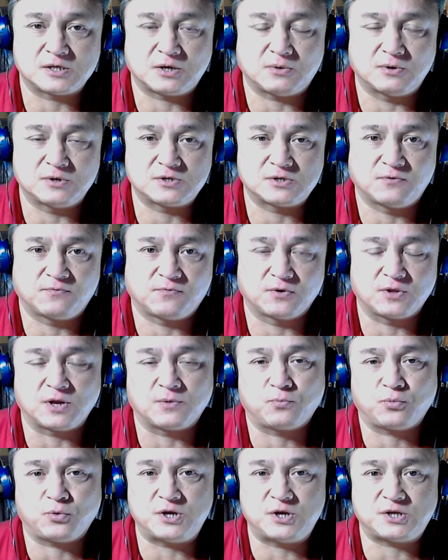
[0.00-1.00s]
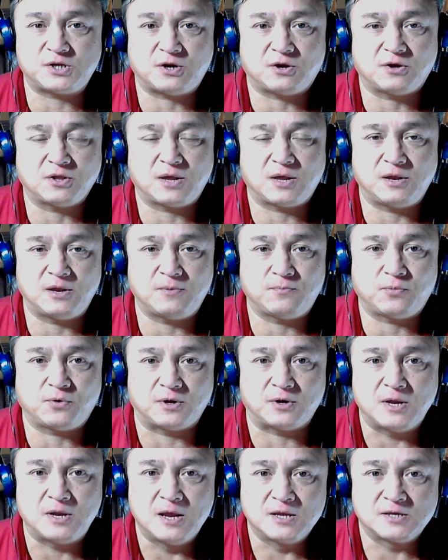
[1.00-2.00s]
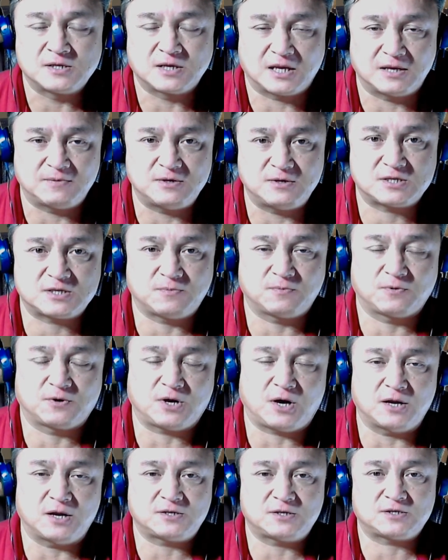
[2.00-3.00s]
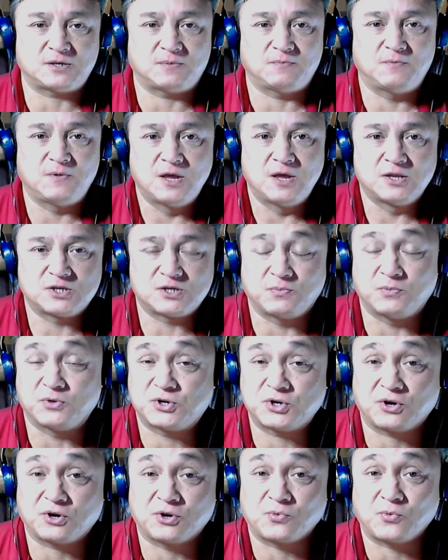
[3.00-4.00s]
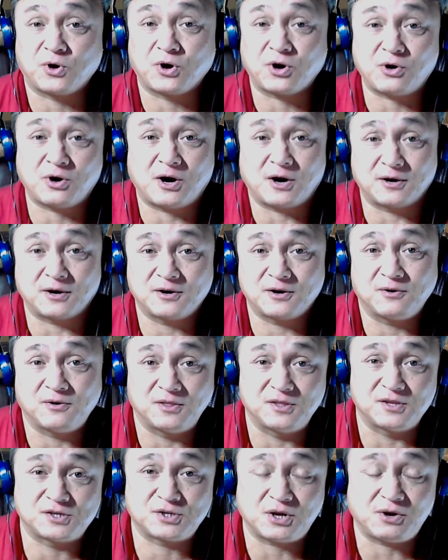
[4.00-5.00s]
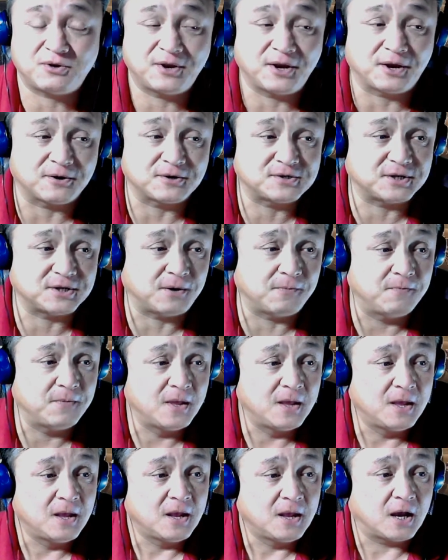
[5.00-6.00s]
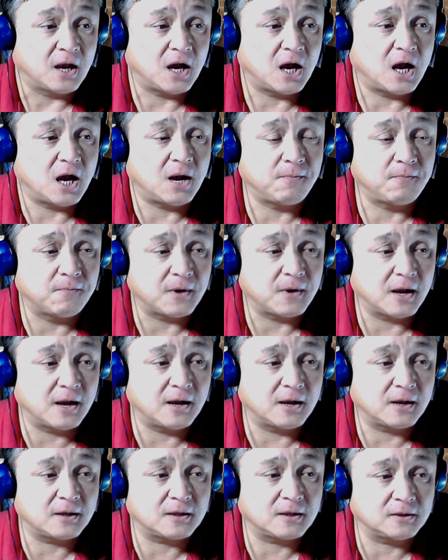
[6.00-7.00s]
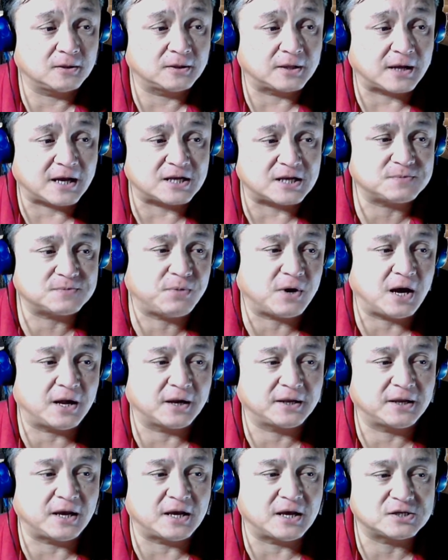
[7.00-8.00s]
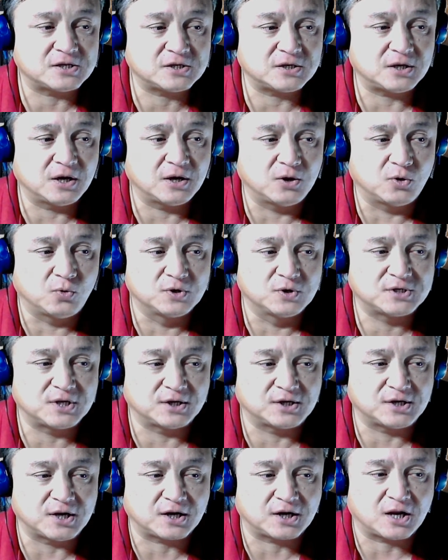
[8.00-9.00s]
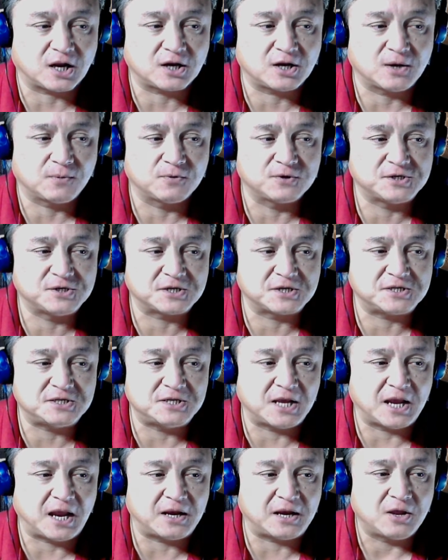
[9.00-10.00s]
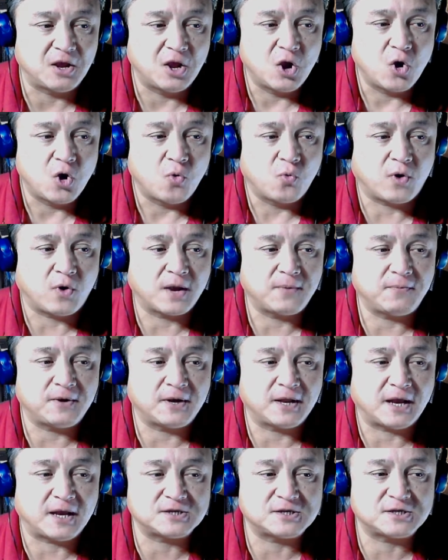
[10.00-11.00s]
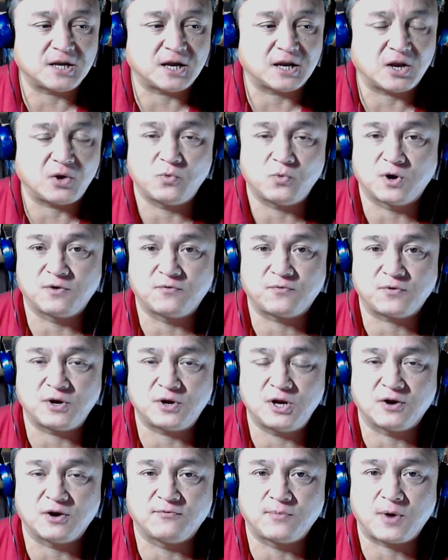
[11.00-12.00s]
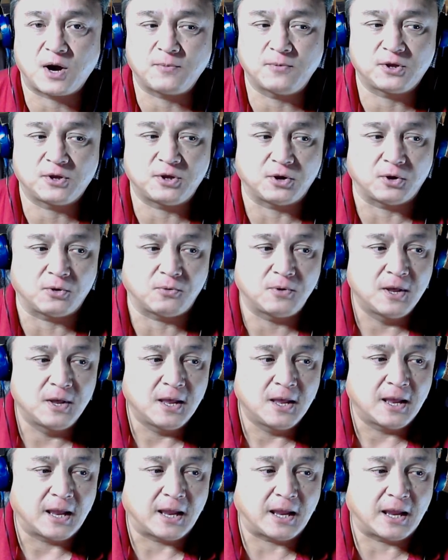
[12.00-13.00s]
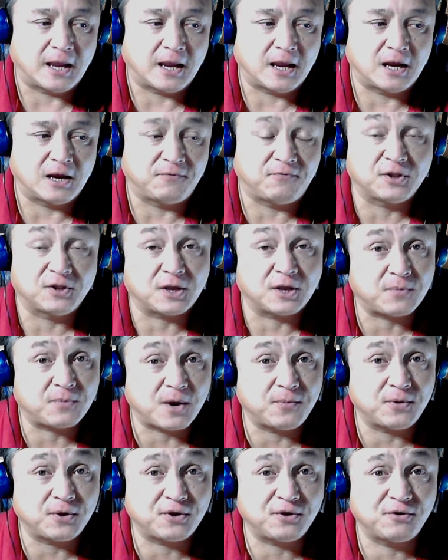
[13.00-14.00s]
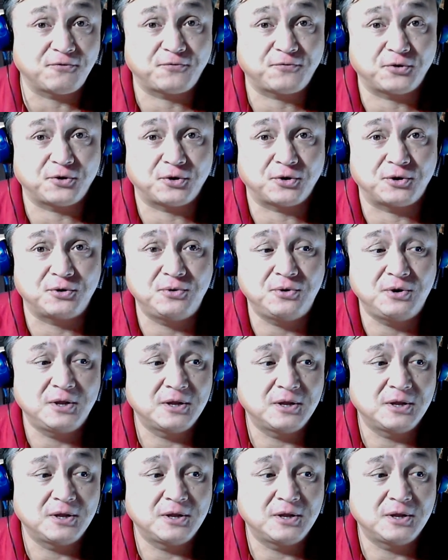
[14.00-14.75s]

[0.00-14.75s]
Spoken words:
on and so forth. I appreciate all that input. So give me some material to work on the show here. So last podcast was Tech Talk number 68. Why I've been hashtagging one free year of barbecue. And if you like barbecue food,